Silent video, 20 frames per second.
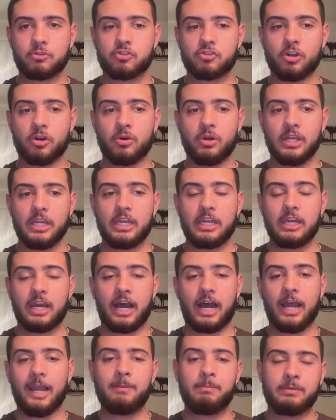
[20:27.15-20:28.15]
So
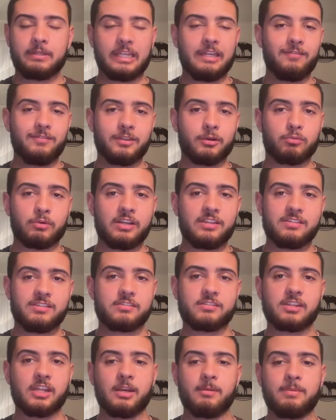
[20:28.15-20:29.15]
I believe the race
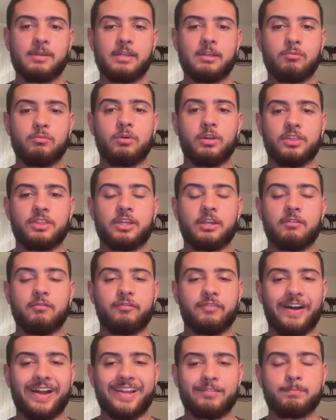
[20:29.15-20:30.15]
is going to be within
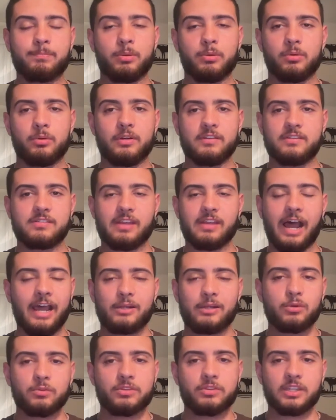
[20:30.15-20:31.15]
5 points. I
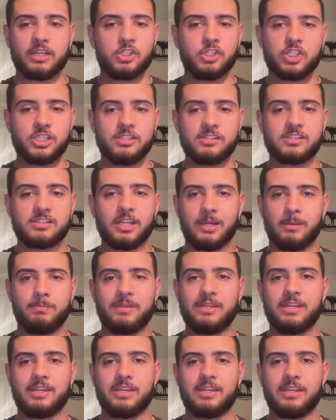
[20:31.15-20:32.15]
don't think she's going to
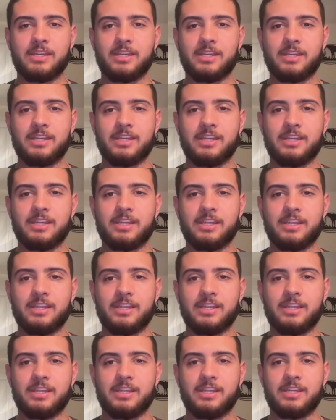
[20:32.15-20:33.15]
beat him by
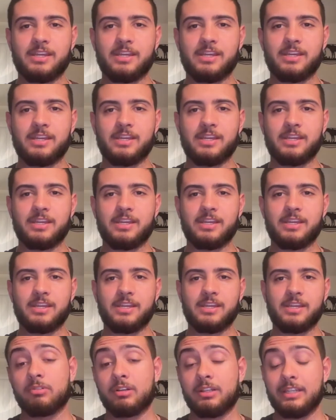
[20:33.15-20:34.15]
over 6 points.
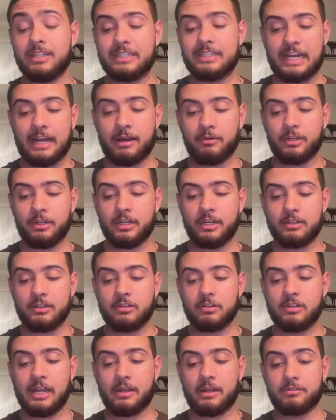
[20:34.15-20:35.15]
I really doubt it.
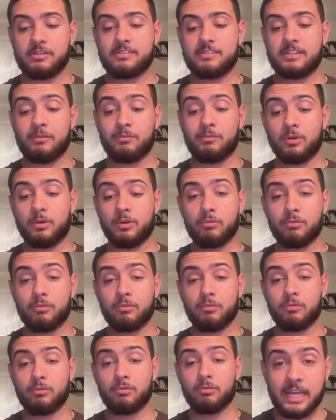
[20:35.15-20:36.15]
Now, does he win
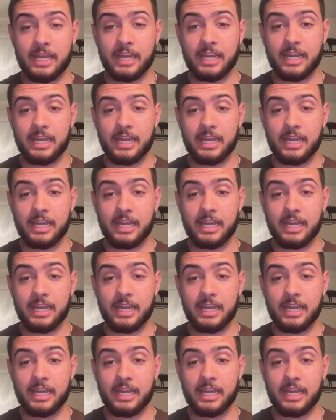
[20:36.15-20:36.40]
right now?